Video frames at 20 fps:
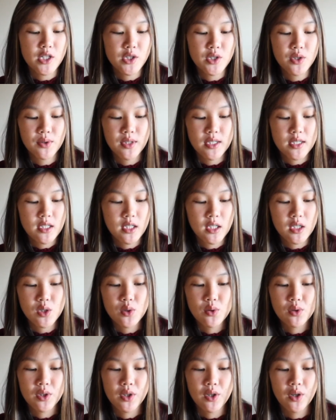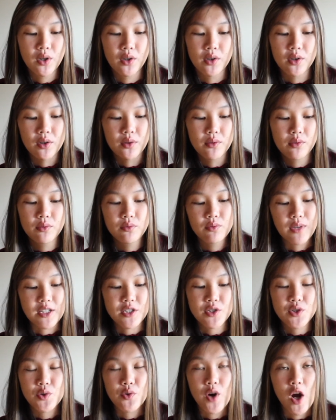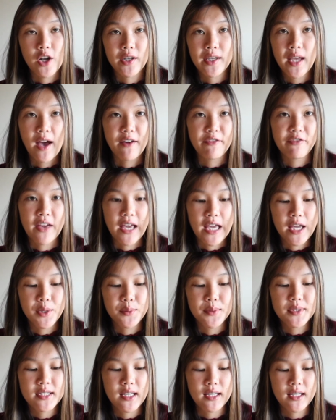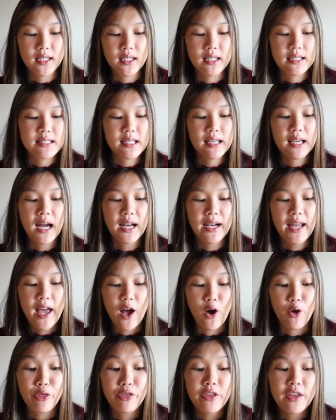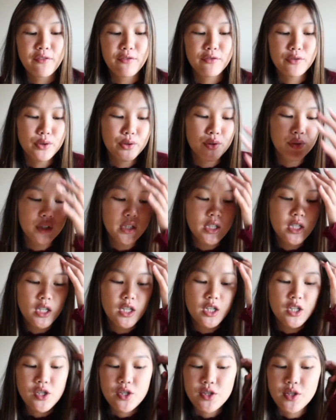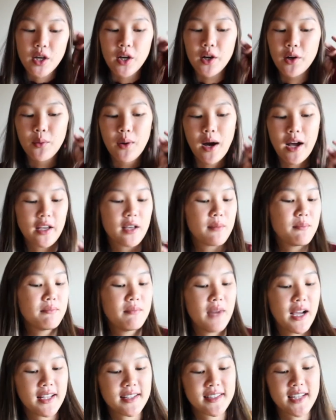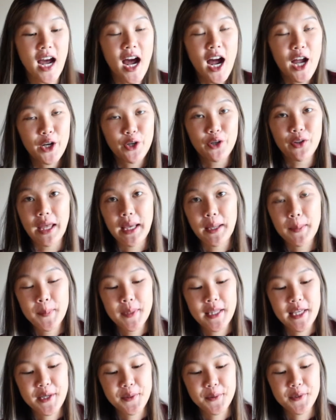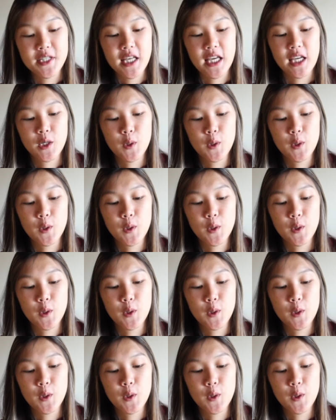to this cute little restaurant cafe. It was like, it's kind of healthy food. So my entire like plate was like